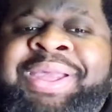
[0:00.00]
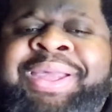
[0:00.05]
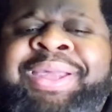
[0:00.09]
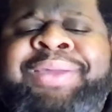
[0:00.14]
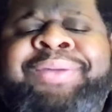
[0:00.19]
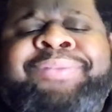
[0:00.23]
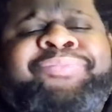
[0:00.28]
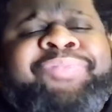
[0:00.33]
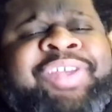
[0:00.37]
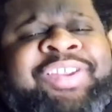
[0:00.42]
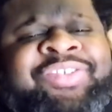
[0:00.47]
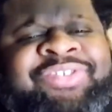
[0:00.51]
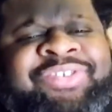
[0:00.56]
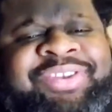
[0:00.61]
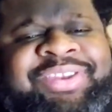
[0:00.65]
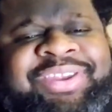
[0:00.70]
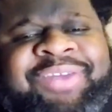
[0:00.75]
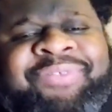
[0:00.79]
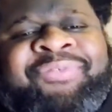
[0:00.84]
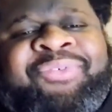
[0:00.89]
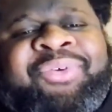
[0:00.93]
is
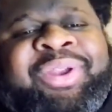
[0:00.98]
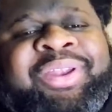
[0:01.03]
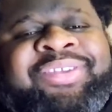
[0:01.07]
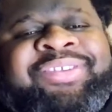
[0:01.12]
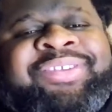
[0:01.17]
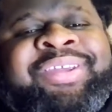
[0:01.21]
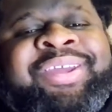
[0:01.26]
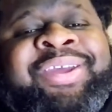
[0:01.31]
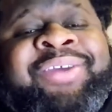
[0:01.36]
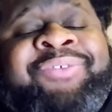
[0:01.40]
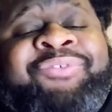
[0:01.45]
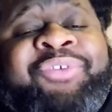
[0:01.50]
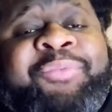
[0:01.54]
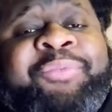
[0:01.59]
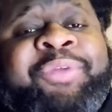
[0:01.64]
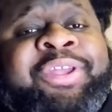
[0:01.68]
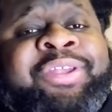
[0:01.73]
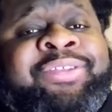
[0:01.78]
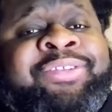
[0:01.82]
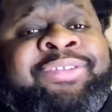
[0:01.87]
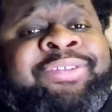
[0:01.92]
different from
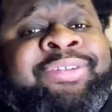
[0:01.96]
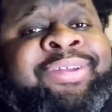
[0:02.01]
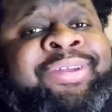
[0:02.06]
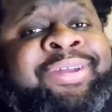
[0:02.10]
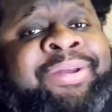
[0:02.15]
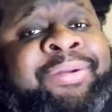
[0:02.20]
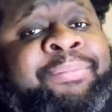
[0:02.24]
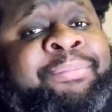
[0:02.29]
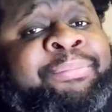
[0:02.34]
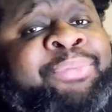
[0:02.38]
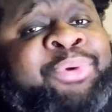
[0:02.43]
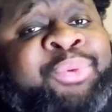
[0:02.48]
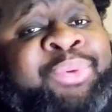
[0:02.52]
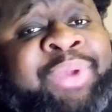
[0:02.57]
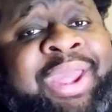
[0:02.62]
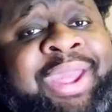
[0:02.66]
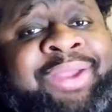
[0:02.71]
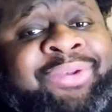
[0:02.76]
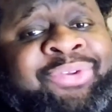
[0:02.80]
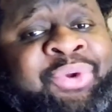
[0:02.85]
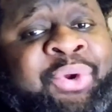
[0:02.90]
his
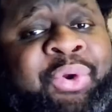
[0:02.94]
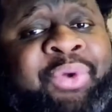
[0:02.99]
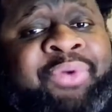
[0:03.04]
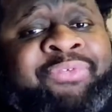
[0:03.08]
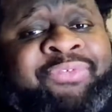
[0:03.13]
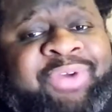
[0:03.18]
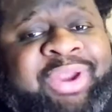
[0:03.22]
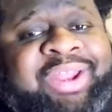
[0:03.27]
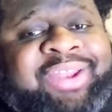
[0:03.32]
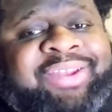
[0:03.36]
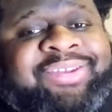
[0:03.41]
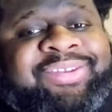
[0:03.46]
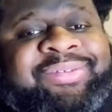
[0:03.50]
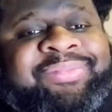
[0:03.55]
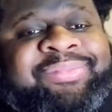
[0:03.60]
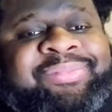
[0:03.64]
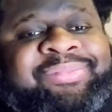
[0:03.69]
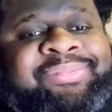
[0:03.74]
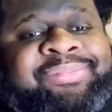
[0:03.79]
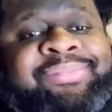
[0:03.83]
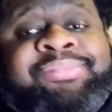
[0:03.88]
brunette girlfriend,
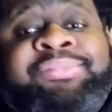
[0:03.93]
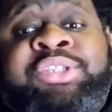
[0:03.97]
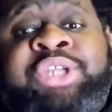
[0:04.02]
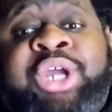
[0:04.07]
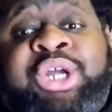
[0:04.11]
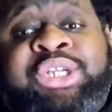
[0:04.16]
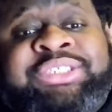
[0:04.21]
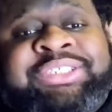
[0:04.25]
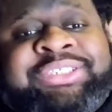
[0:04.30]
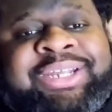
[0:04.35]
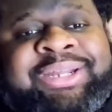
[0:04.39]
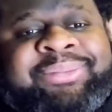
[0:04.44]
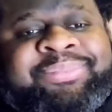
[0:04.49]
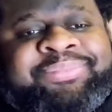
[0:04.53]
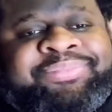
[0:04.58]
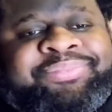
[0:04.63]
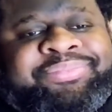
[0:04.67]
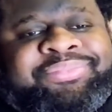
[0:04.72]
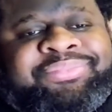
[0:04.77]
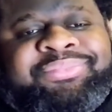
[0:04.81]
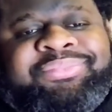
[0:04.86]
Tosca.
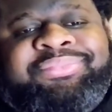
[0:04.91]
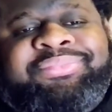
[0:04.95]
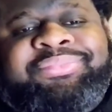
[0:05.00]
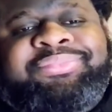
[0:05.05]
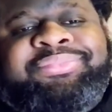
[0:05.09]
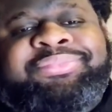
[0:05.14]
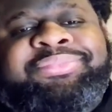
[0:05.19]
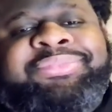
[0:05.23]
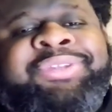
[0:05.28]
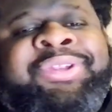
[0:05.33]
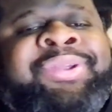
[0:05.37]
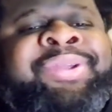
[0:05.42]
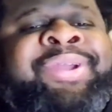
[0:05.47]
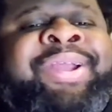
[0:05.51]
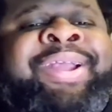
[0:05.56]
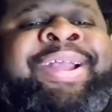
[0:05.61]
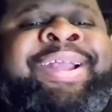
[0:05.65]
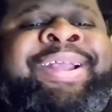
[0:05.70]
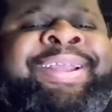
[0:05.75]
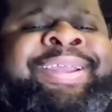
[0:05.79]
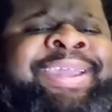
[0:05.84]

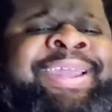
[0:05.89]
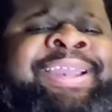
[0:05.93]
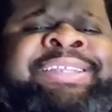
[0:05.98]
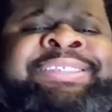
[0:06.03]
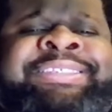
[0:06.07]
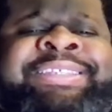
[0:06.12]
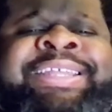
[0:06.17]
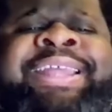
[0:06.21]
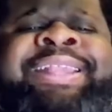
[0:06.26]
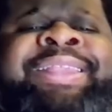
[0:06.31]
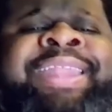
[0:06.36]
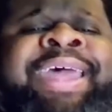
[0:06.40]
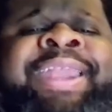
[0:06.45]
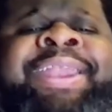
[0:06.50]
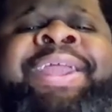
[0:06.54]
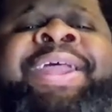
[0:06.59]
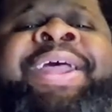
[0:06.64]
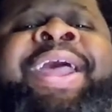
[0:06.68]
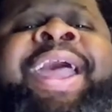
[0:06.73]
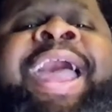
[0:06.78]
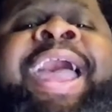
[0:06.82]
It is then that
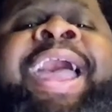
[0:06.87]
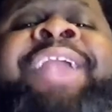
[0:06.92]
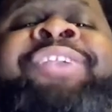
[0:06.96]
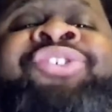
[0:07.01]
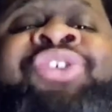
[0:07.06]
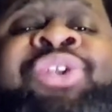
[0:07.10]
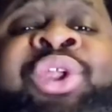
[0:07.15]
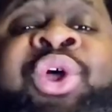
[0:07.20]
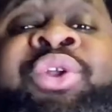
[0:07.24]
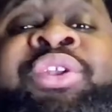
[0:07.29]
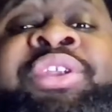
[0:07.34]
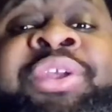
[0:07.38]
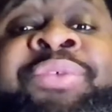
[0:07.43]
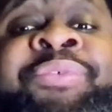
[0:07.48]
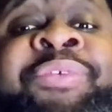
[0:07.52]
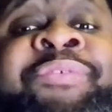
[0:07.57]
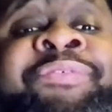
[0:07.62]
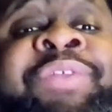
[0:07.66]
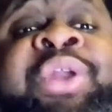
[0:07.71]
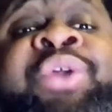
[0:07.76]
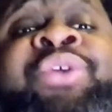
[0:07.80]
Angelotti
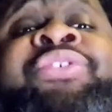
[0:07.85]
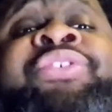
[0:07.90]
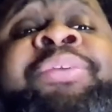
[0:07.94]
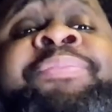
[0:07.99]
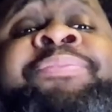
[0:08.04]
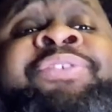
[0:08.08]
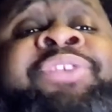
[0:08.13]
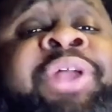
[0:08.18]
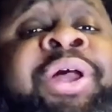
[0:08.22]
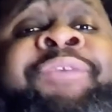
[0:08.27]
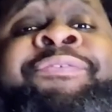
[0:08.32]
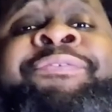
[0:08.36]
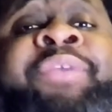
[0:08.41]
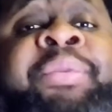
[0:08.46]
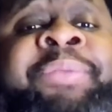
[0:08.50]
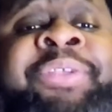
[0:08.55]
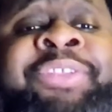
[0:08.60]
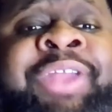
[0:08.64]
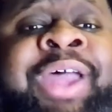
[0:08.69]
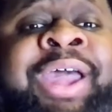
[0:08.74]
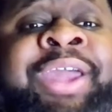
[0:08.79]
reveals himself from his
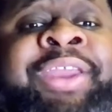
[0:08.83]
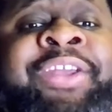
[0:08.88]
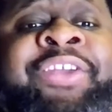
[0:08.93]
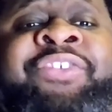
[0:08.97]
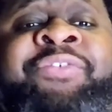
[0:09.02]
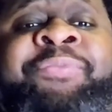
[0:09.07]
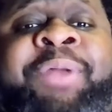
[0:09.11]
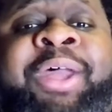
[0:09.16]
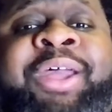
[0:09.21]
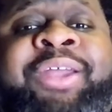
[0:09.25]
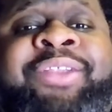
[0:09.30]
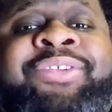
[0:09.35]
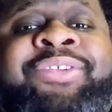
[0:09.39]
hiding spot.